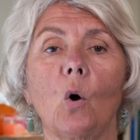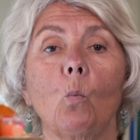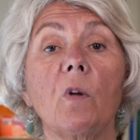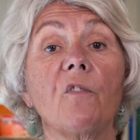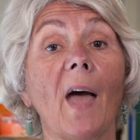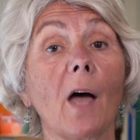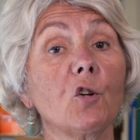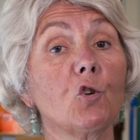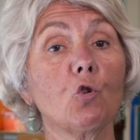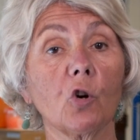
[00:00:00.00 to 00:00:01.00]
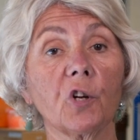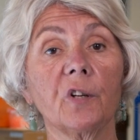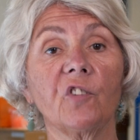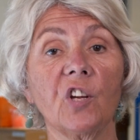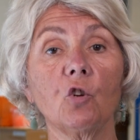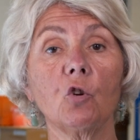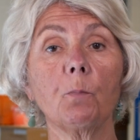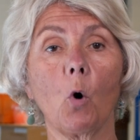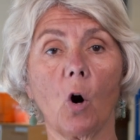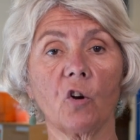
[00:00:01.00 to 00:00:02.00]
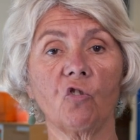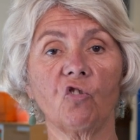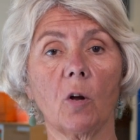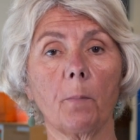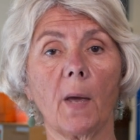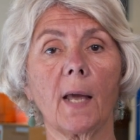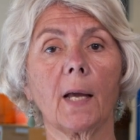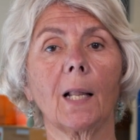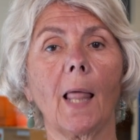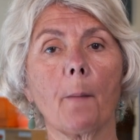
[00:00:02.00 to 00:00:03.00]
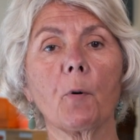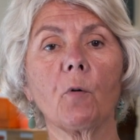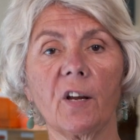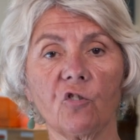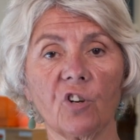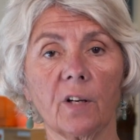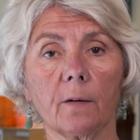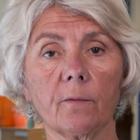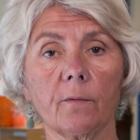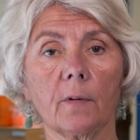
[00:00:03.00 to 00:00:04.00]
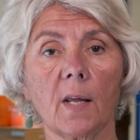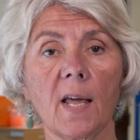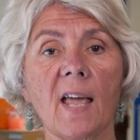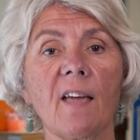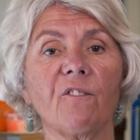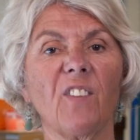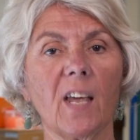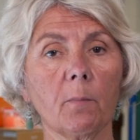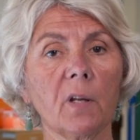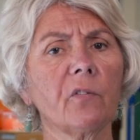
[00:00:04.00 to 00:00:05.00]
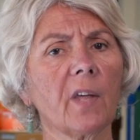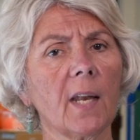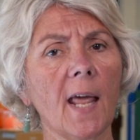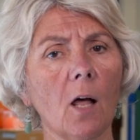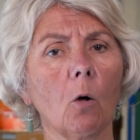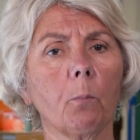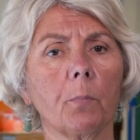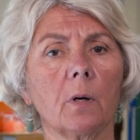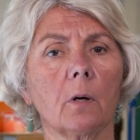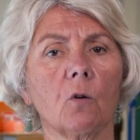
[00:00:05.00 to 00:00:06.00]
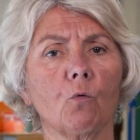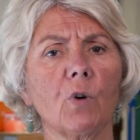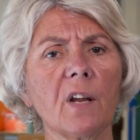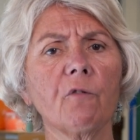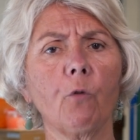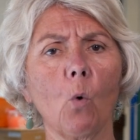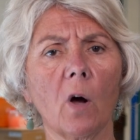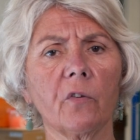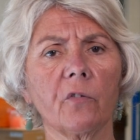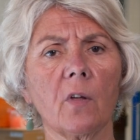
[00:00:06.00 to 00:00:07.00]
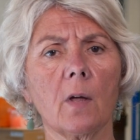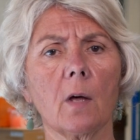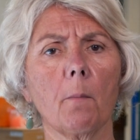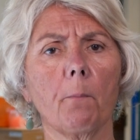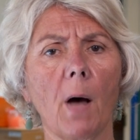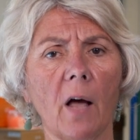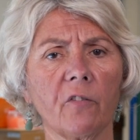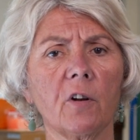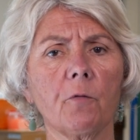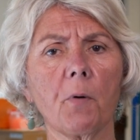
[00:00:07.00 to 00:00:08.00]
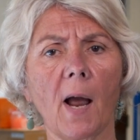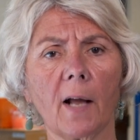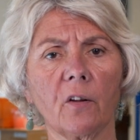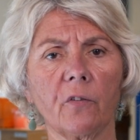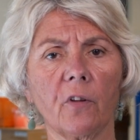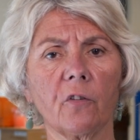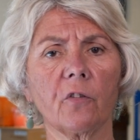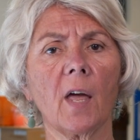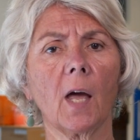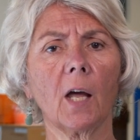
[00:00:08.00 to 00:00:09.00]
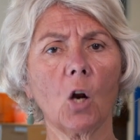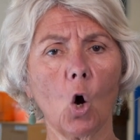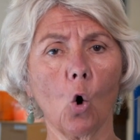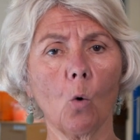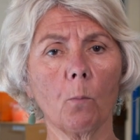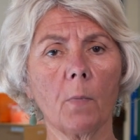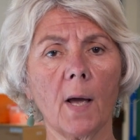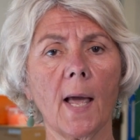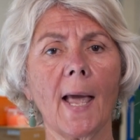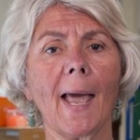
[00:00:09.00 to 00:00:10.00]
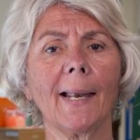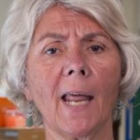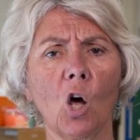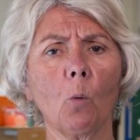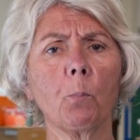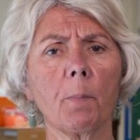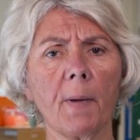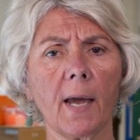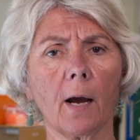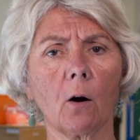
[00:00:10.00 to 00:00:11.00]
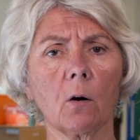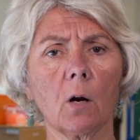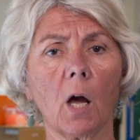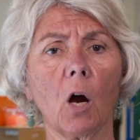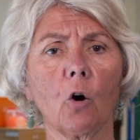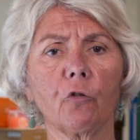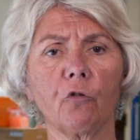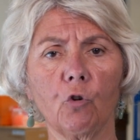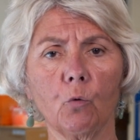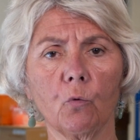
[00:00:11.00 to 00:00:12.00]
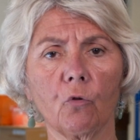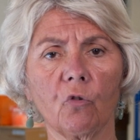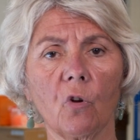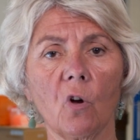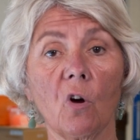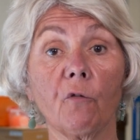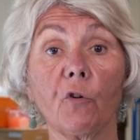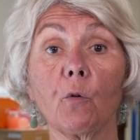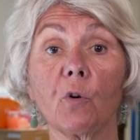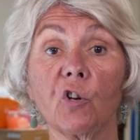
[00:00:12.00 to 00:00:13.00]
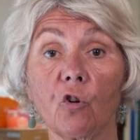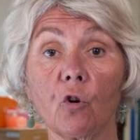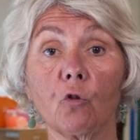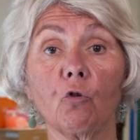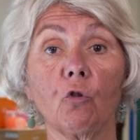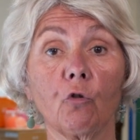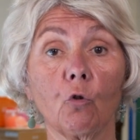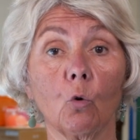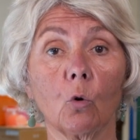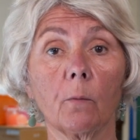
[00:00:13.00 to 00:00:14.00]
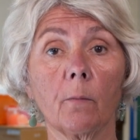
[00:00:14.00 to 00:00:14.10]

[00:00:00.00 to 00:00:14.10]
We value your continued partnership and collaboration. Families can help reinforce positive practices at home and help prepare our students for the return to school.